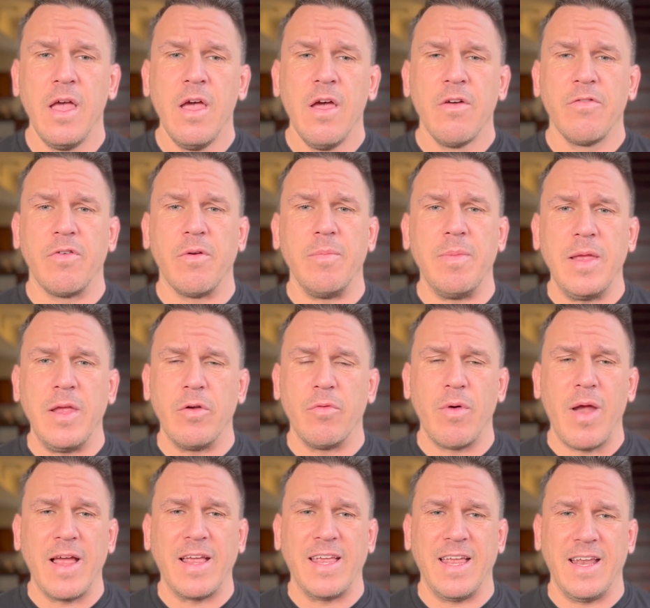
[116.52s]
for being
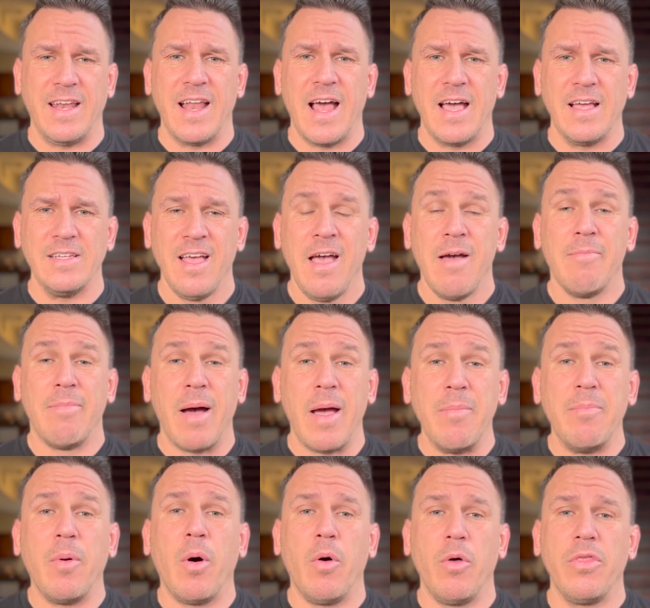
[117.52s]
recognized by
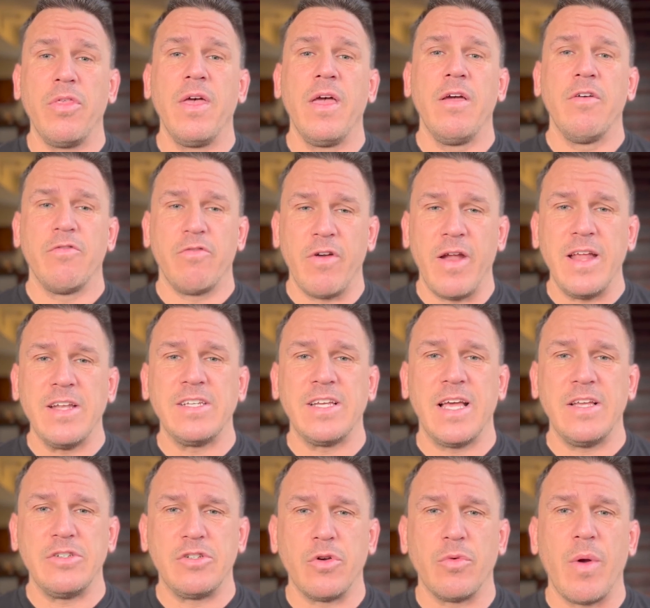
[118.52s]
both
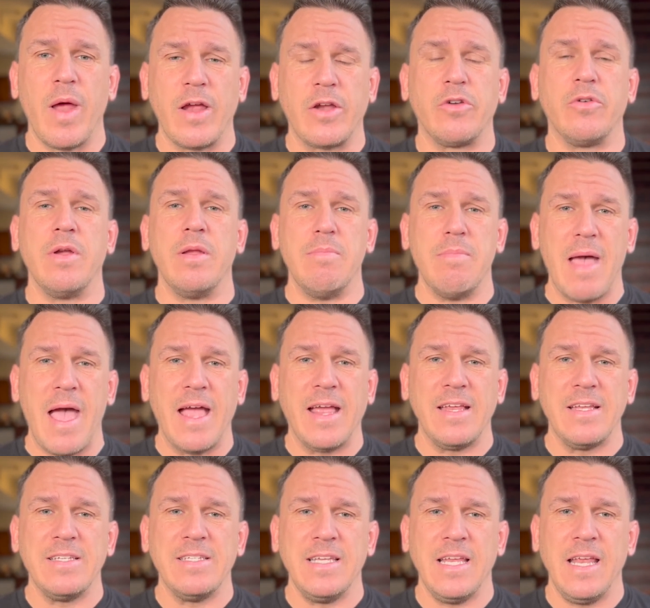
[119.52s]
Franchise Directory
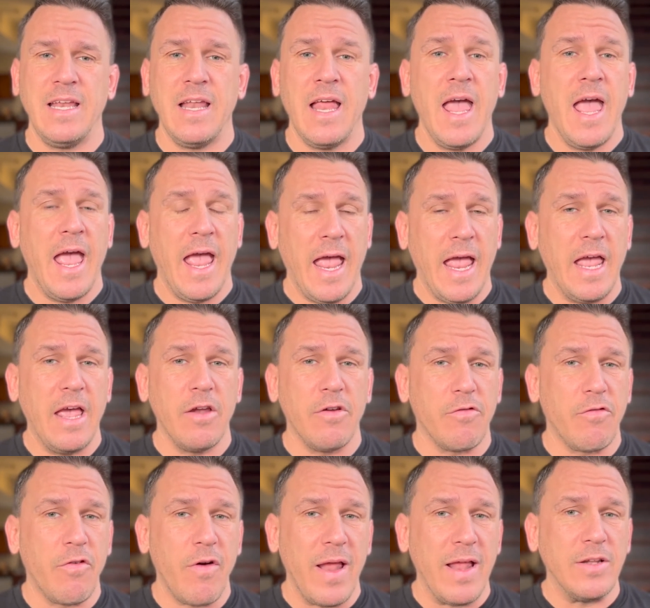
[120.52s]
Magazine and
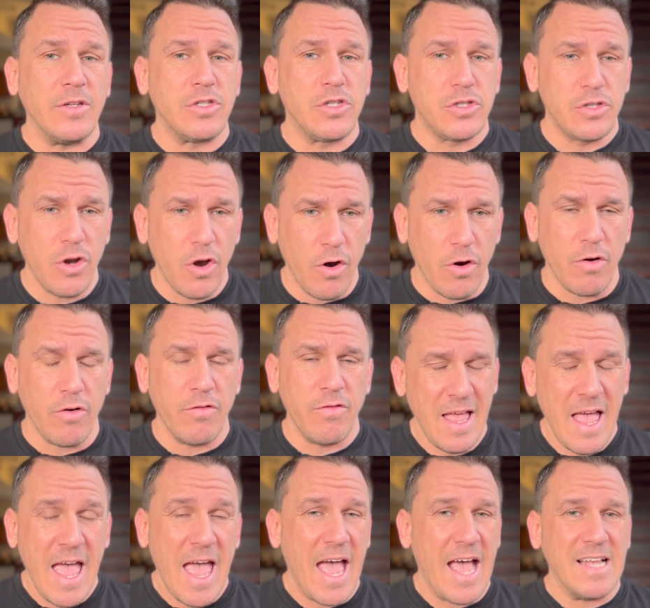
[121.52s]
FranServe
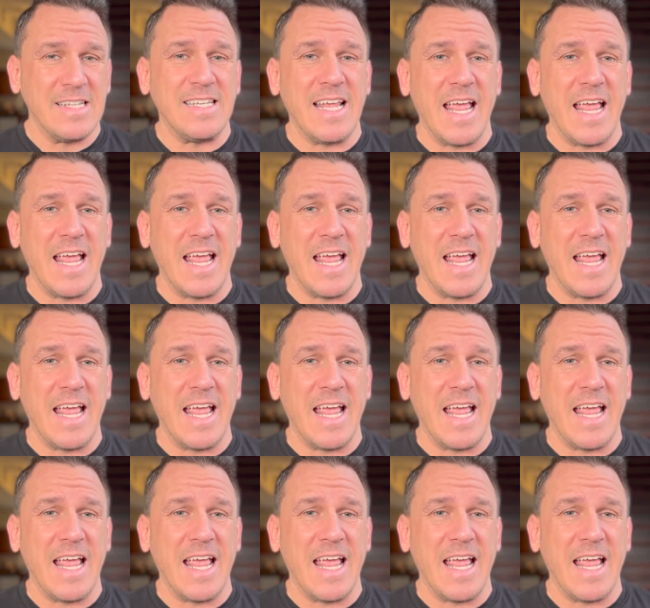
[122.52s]
as a